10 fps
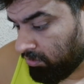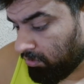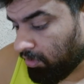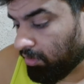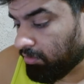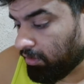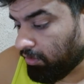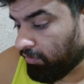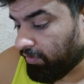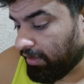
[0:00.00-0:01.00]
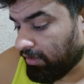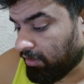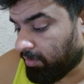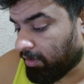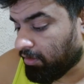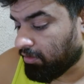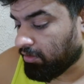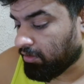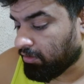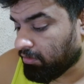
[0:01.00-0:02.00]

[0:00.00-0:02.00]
I'm trying to find some others, yeah.